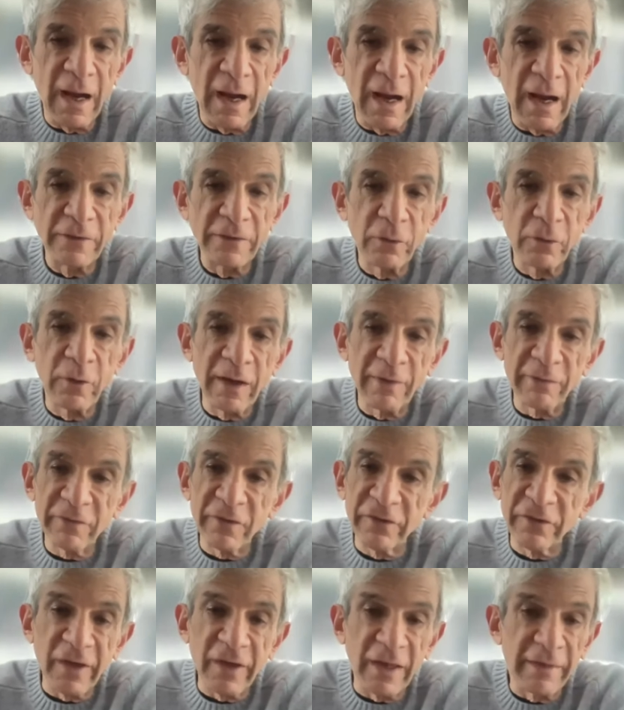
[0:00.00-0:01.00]
I do have
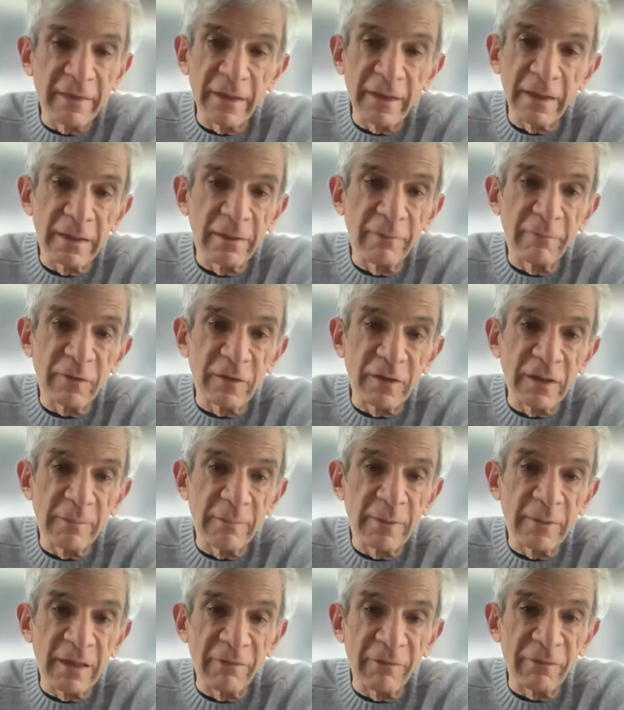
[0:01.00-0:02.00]
to say that in
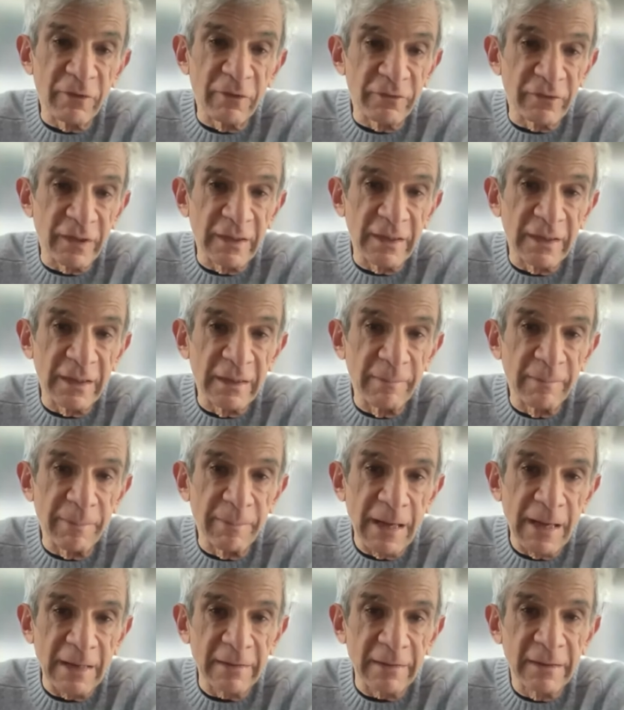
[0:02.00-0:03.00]
lymphedema, if there's any
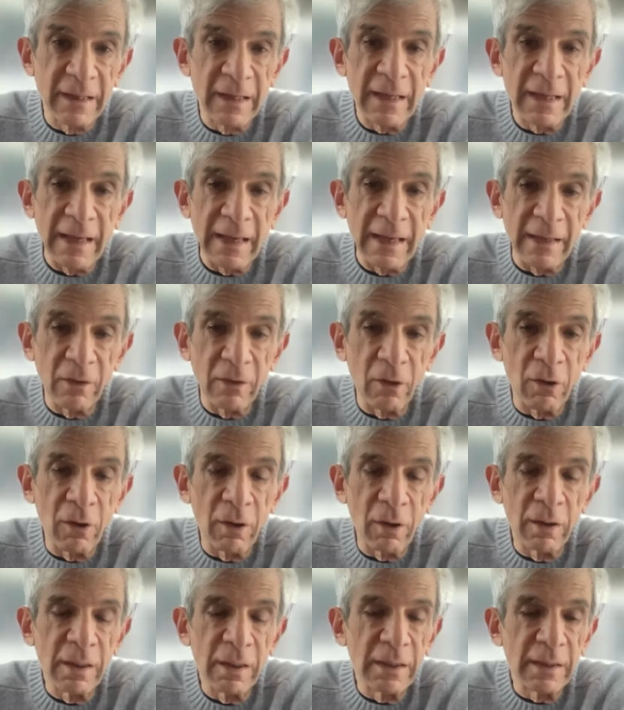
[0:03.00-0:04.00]
impact at
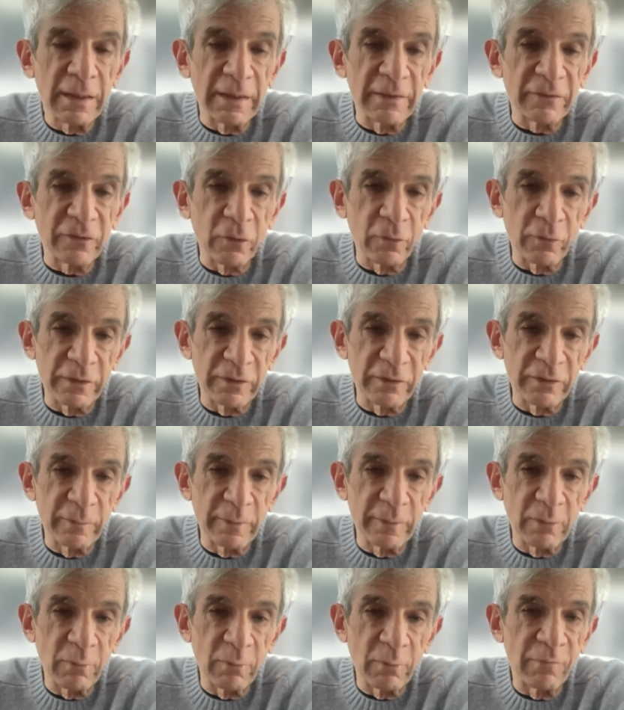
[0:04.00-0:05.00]
all, it's going to
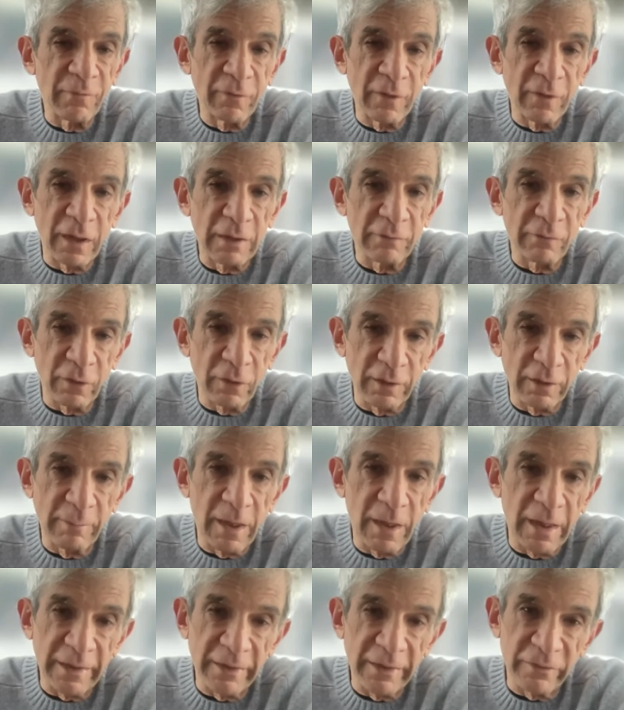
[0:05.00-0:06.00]
be very, very
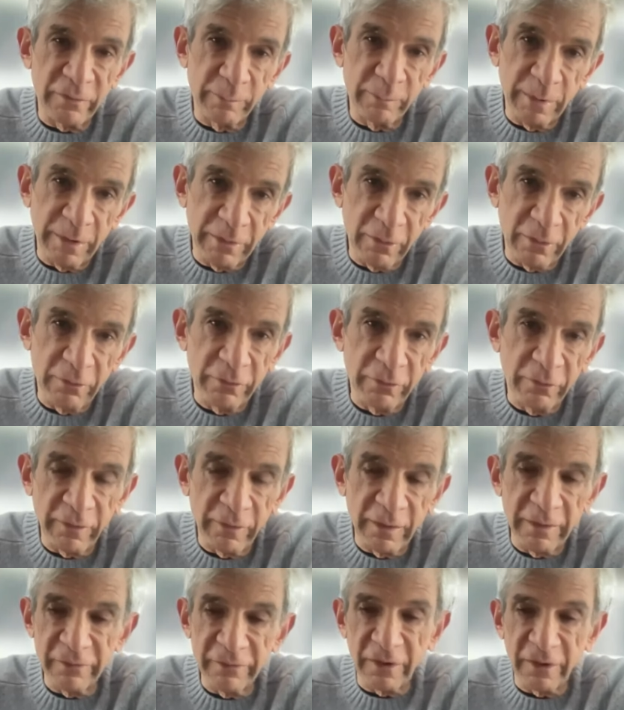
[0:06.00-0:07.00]
modest, but those are
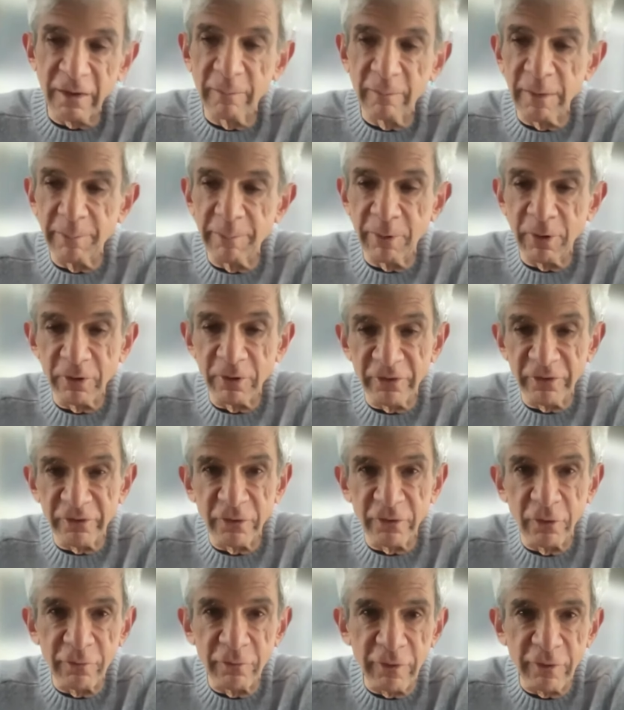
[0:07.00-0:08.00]
things that can be
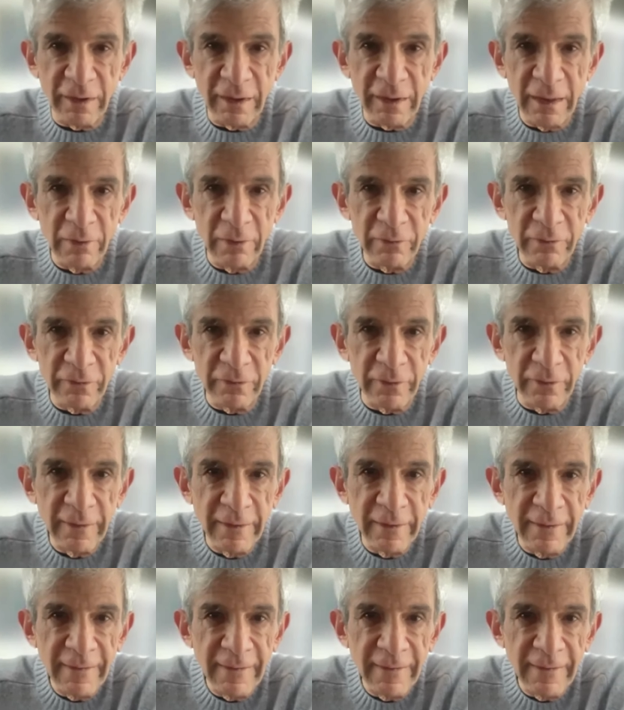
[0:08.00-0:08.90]
purchased over the counter.